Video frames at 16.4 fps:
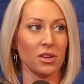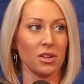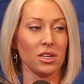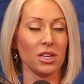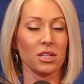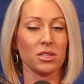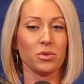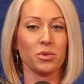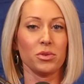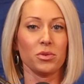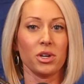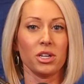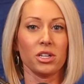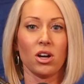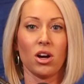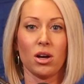Yeah, so we
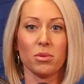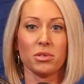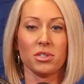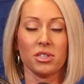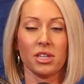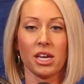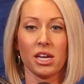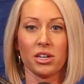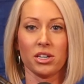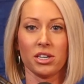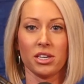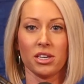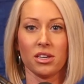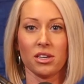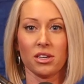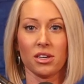run comps on the
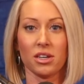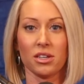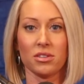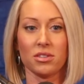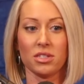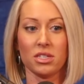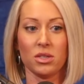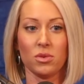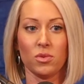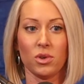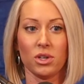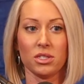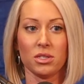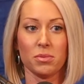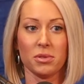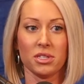area and kind of see
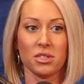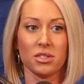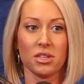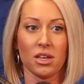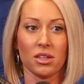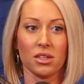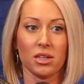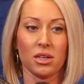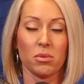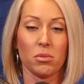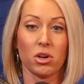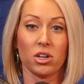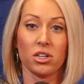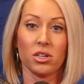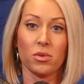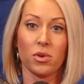what's been selling
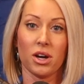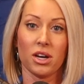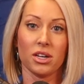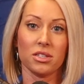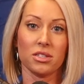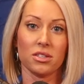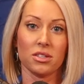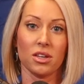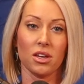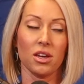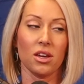market-wise,